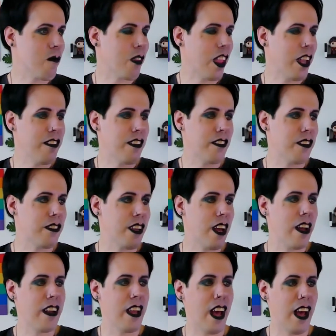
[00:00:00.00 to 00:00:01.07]
He sees his
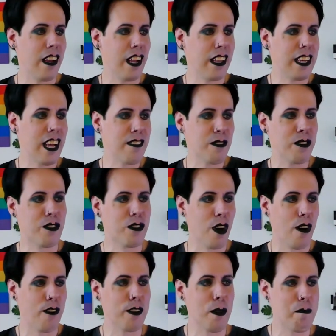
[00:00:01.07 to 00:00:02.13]
son, and it gets
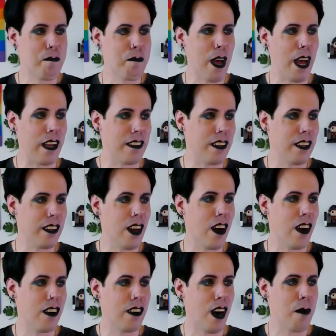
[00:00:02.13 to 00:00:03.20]
resolved a bit, you
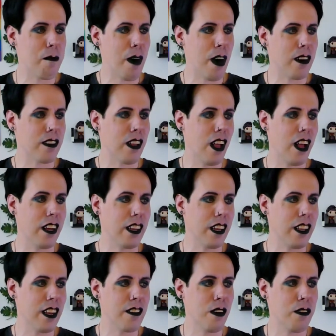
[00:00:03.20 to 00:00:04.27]
know, about like
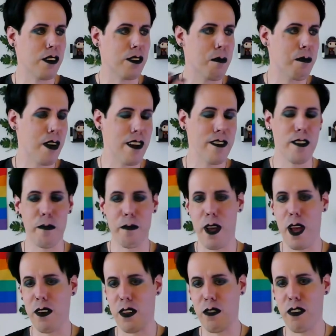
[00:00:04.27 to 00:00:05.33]
there's always a price to
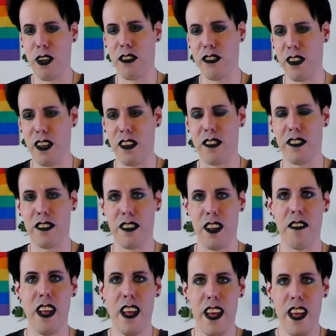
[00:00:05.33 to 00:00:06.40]
pay with wishes and
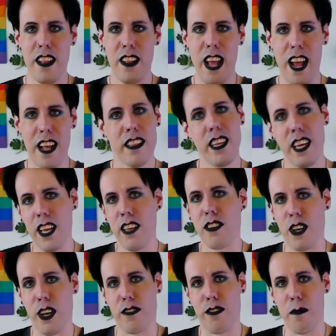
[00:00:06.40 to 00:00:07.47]
stuff. The ending is
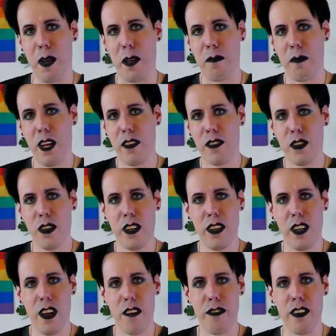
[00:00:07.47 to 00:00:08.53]
good for me. It's good
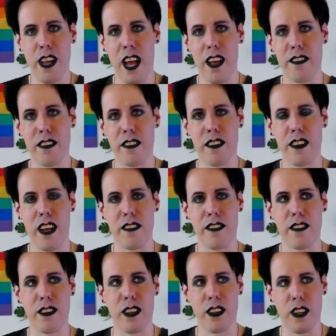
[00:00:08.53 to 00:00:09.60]
enough. It has this
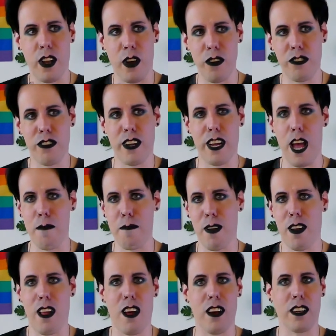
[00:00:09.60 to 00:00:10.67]
nice closure
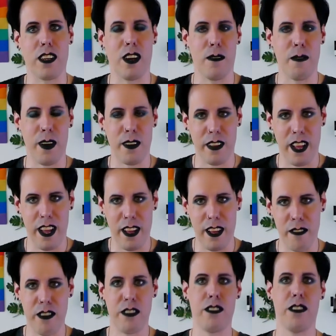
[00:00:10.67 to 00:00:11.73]
epilogue about
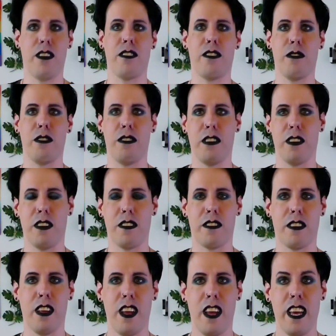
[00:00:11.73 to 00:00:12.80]
wishes. We see
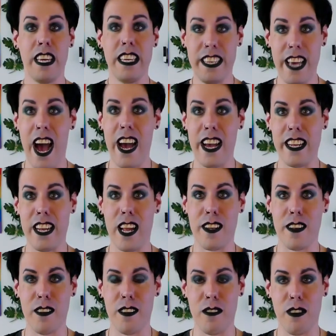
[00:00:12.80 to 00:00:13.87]
this guy
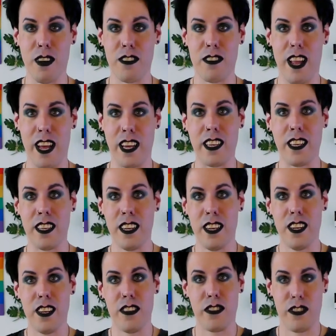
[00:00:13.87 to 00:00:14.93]
that was like
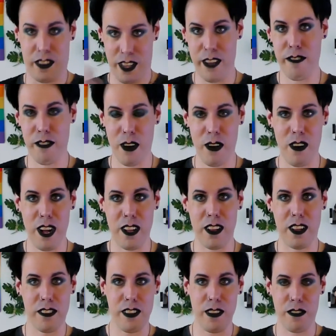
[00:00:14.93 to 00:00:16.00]
Steve for a while,
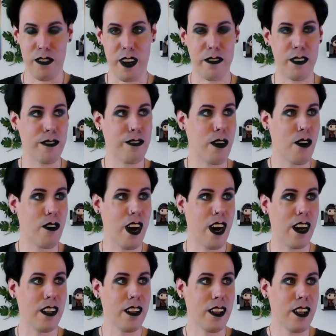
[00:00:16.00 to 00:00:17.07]
or Steve Trevor for a
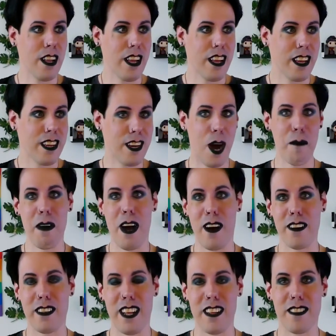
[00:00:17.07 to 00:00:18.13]
while, come
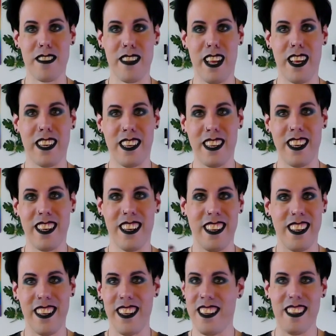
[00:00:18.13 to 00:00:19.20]
out and just like
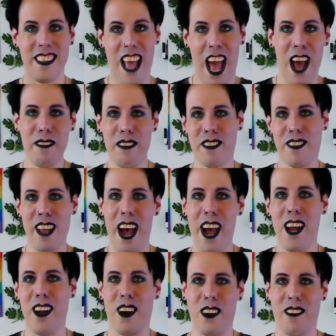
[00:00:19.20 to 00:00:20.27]
have this
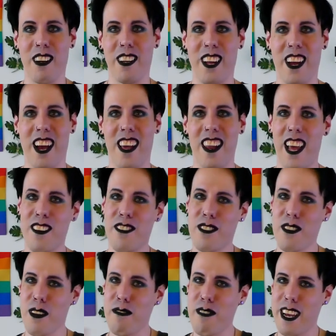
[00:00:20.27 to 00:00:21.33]
dialogue with her, like
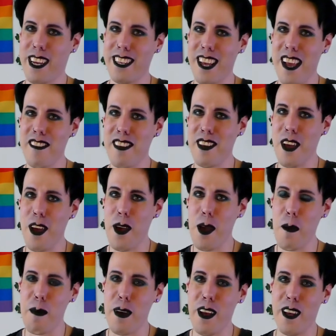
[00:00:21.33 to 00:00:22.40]
sort of recognizing her
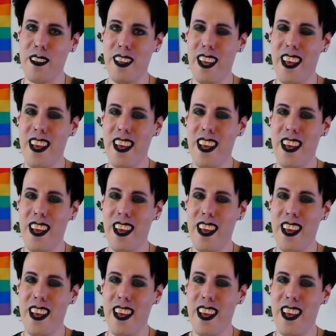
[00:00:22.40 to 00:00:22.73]
a bit,